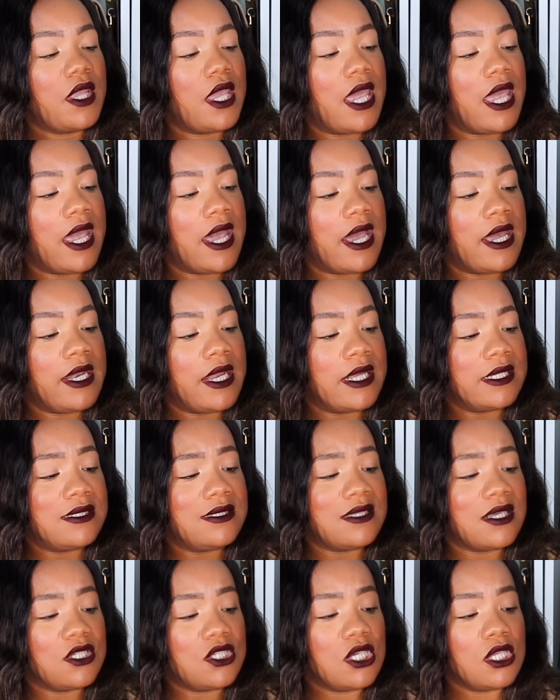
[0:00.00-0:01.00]
and it's
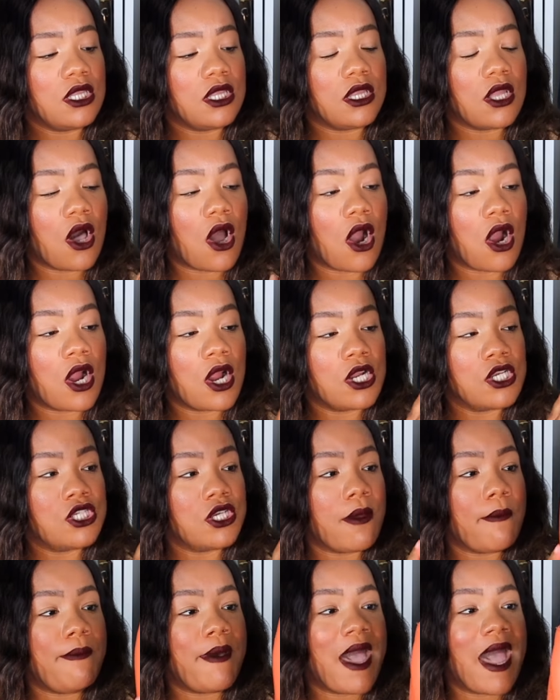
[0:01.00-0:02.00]
such a large
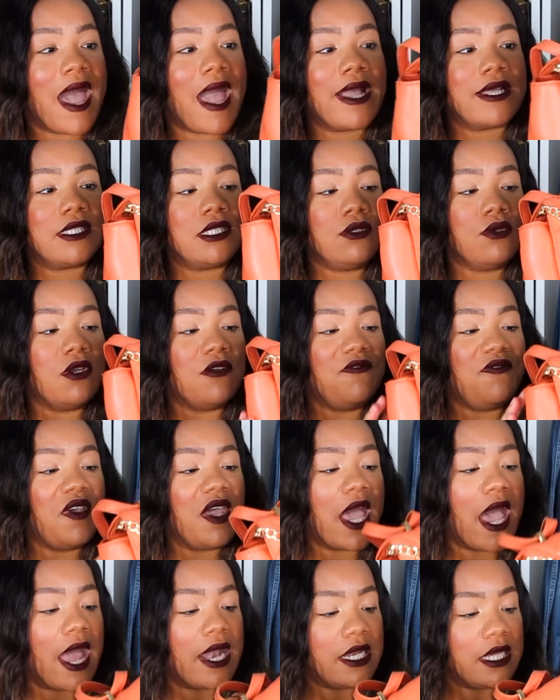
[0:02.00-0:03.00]
bag so you can
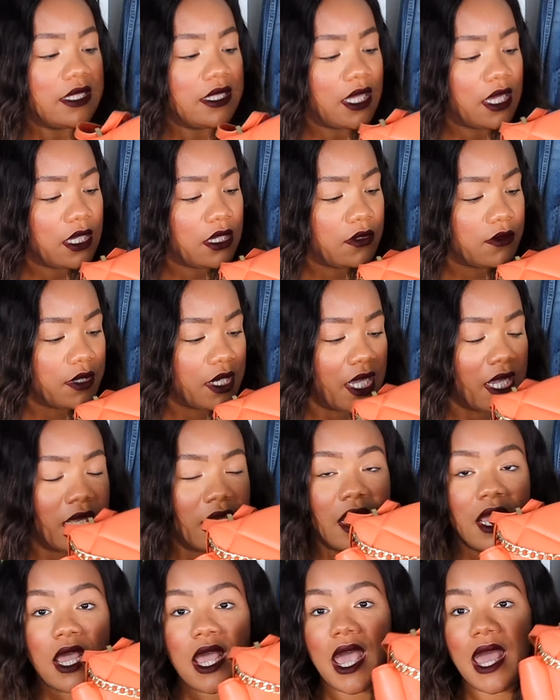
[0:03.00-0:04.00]
fit anything you
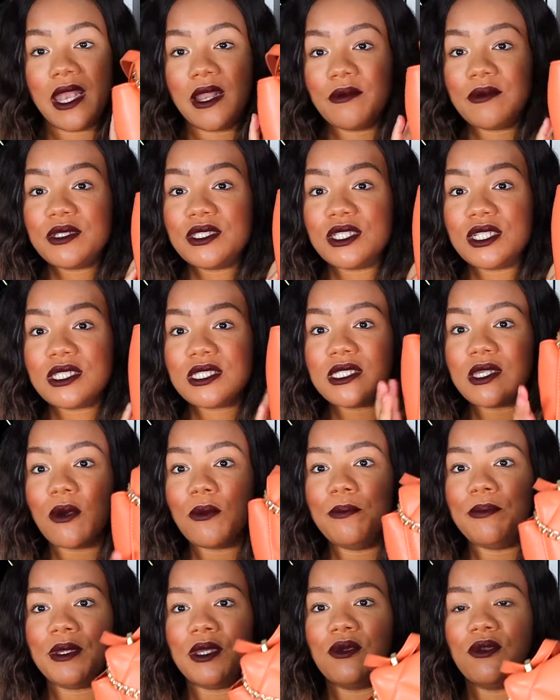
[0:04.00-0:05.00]
need and it was just
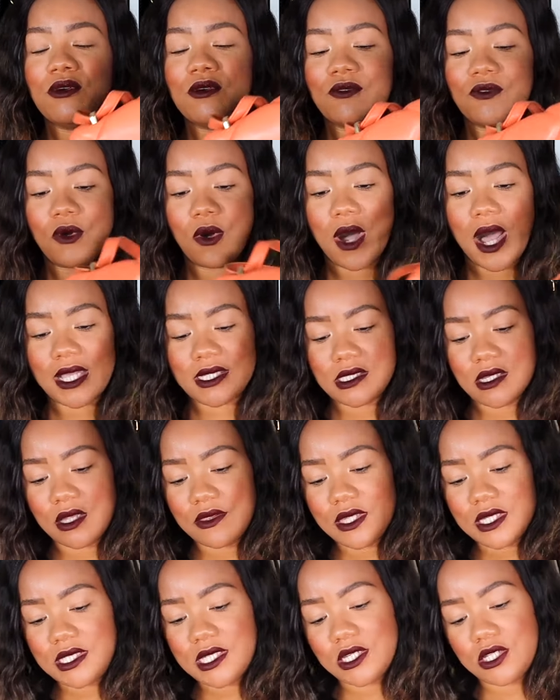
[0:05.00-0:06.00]
so beautiful i saw
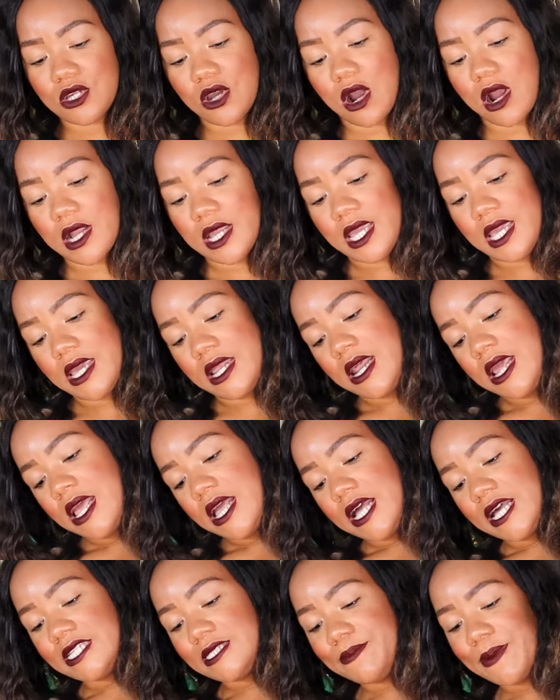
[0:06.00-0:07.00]
this at target
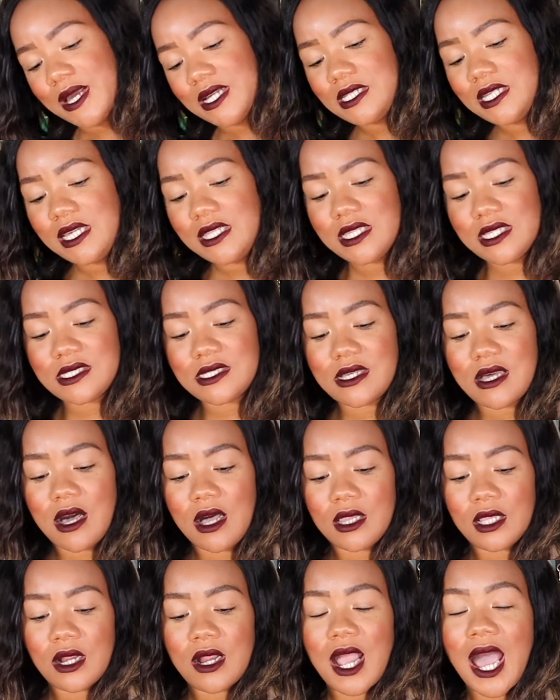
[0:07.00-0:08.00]
especially this
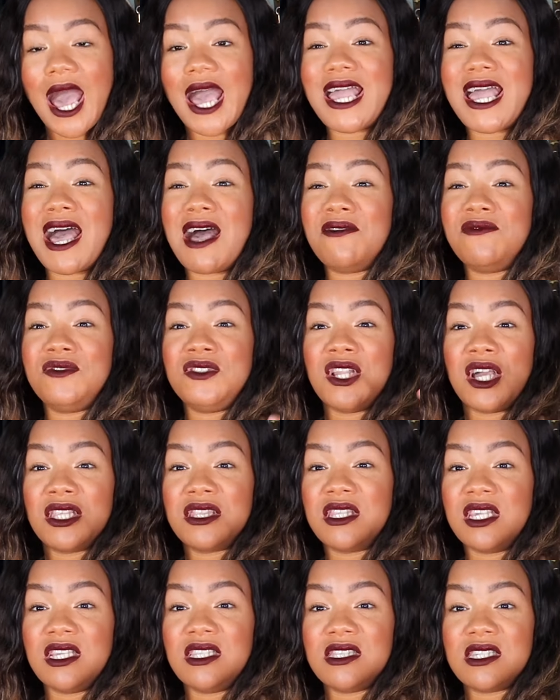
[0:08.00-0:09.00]
color i have
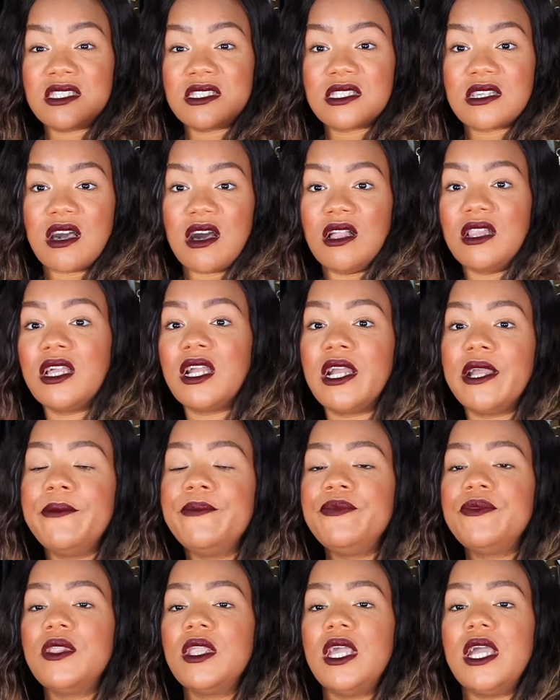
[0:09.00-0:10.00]
nothing this color
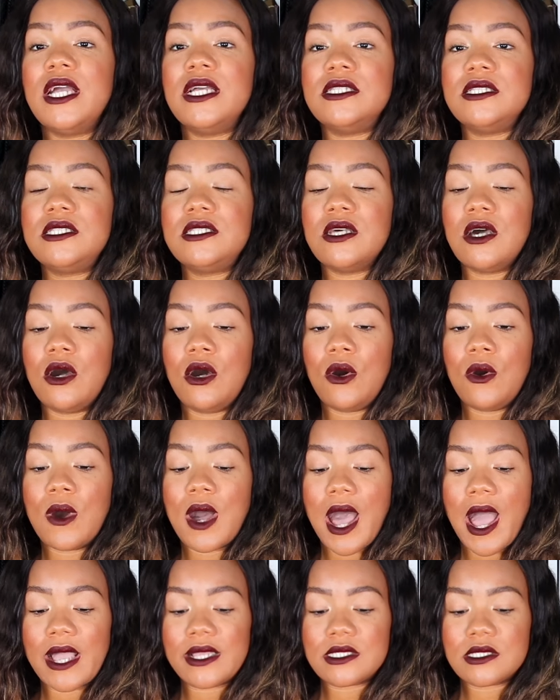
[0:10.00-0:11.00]
and so
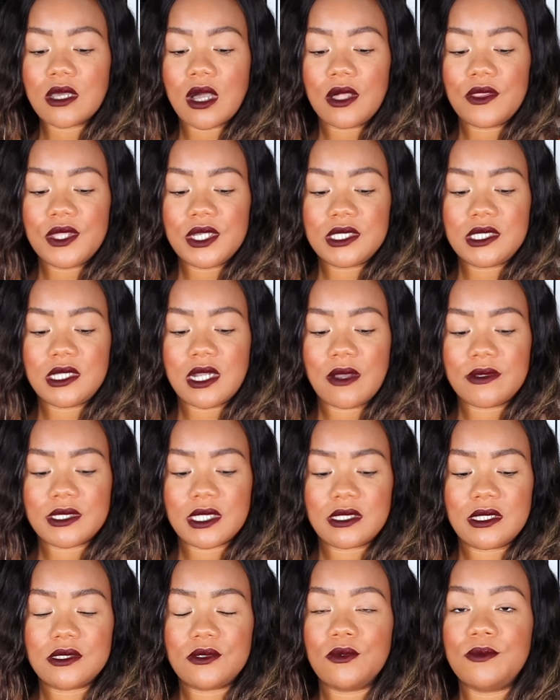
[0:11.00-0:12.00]
i saw this and i was
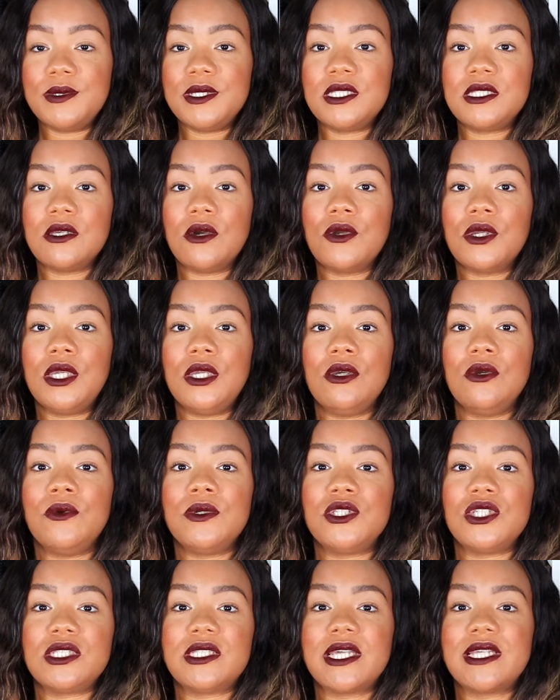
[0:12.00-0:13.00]
like this will be so cute
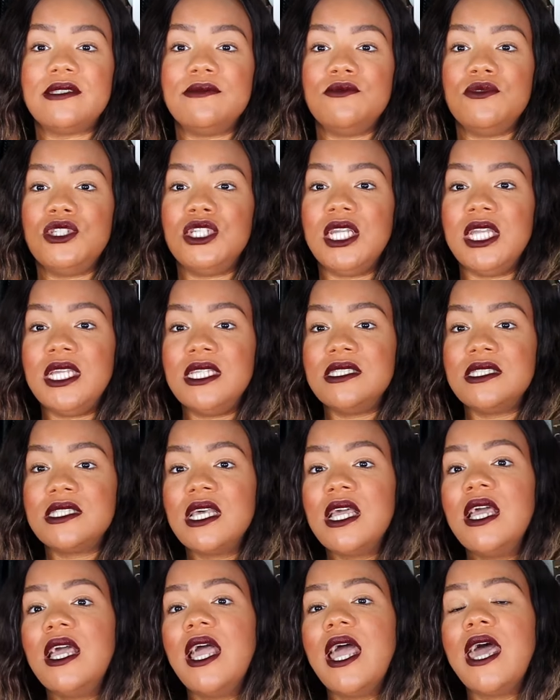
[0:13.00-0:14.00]
with just like some jeans
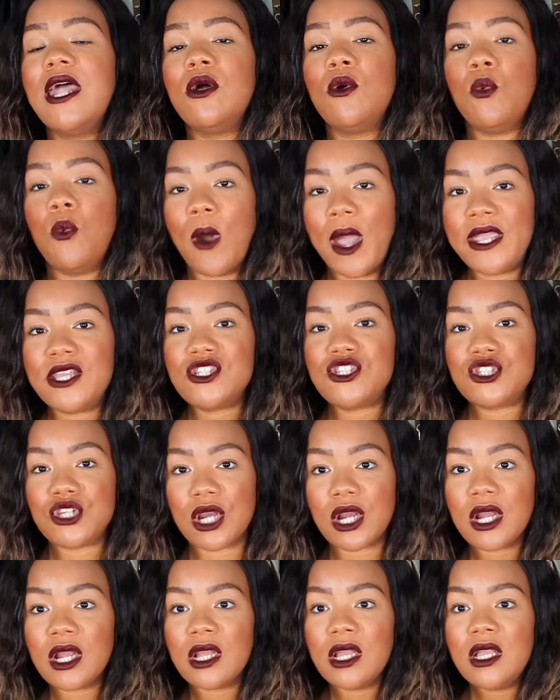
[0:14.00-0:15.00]
and a white
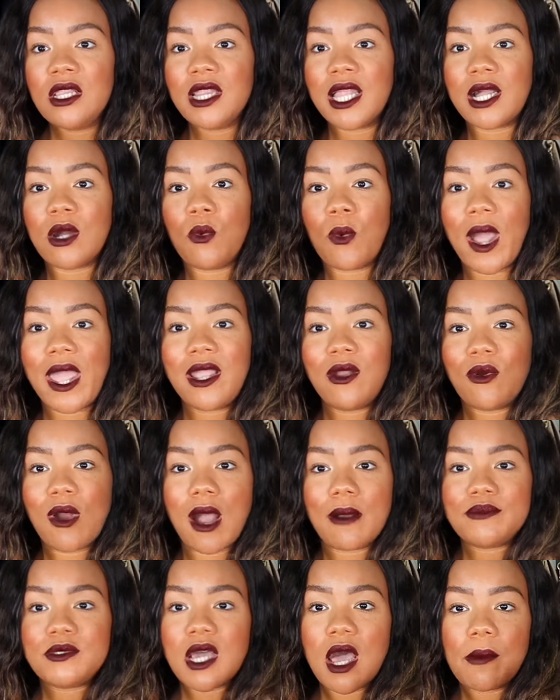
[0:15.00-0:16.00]
shirt like a white
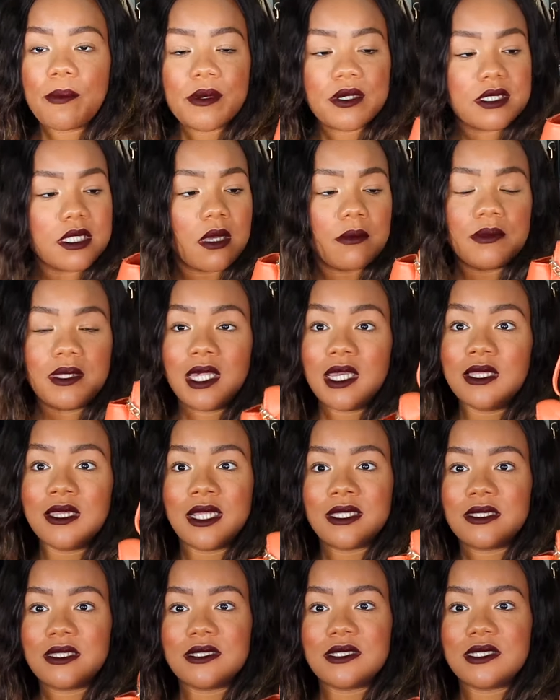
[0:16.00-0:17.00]
crop top or something
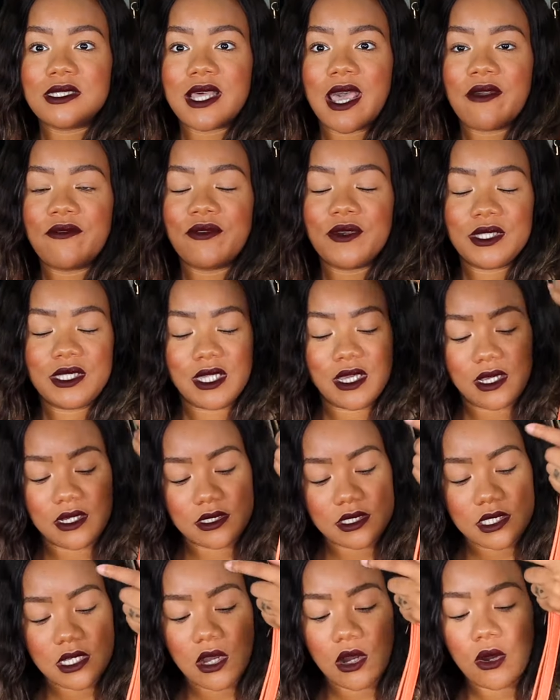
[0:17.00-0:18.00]
like this is everything
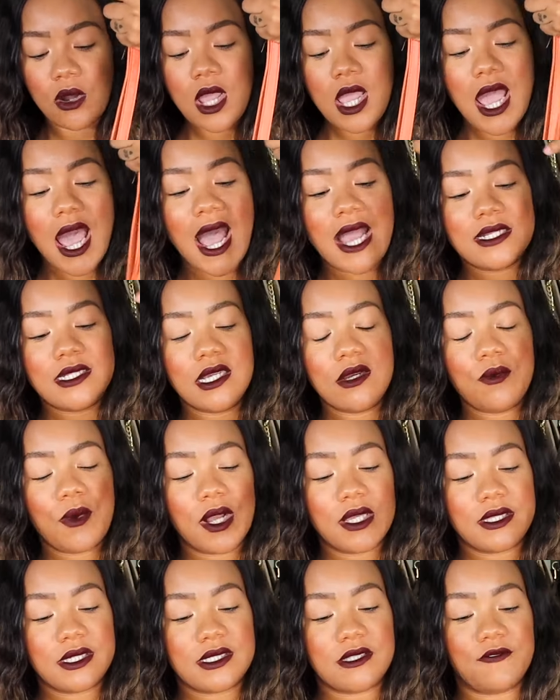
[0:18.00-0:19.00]
so i did
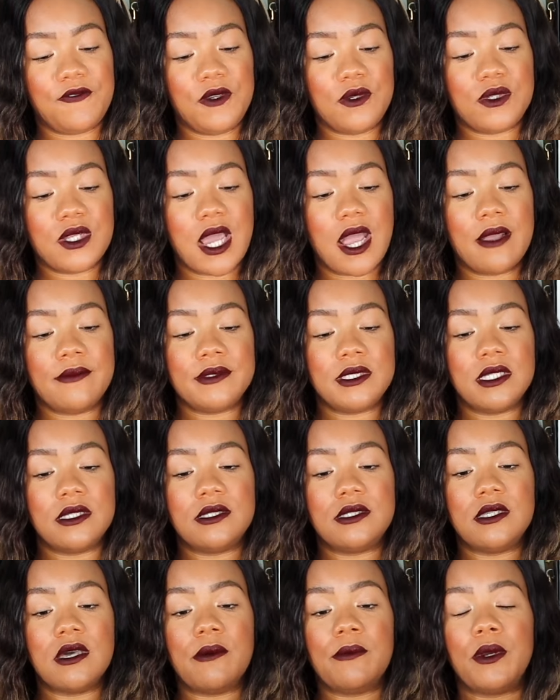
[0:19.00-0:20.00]
wear this a few times
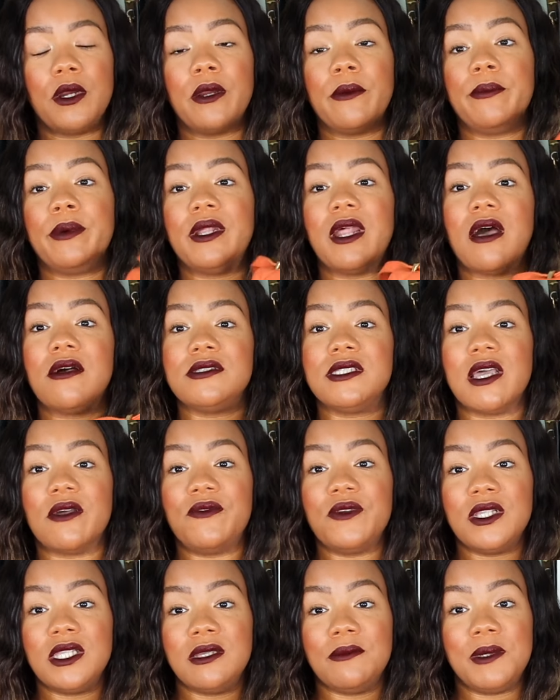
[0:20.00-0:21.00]
this summer but i'll
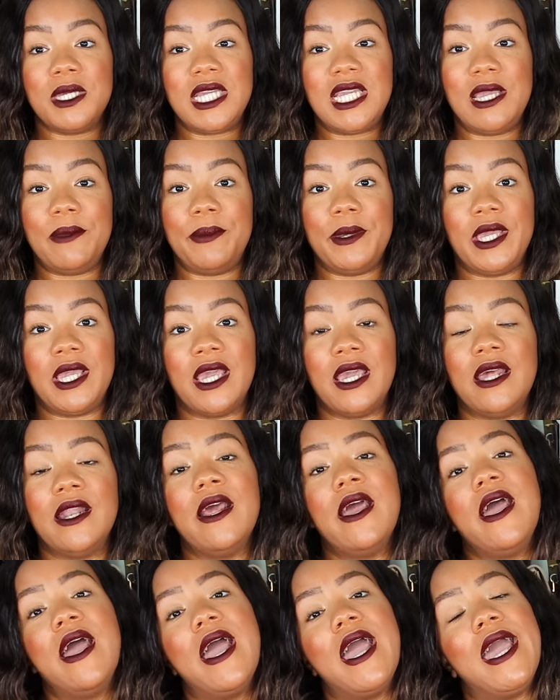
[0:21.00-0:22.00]
definitely be keeping it
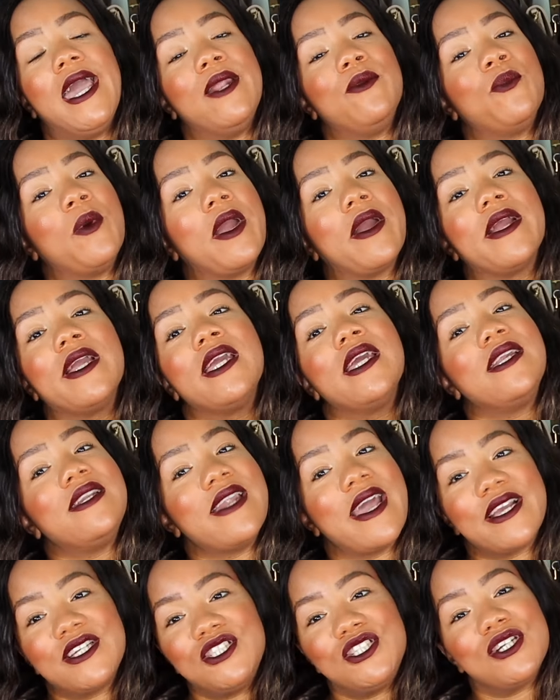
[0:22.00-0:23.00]
and wearing it
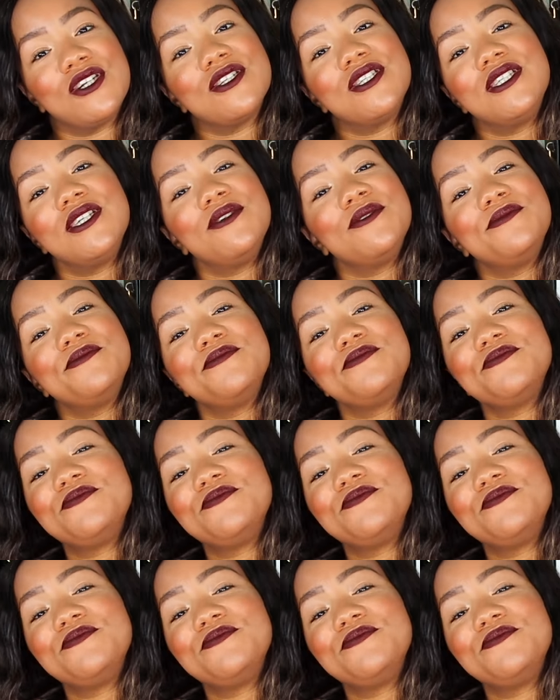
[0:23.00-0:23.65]
next year too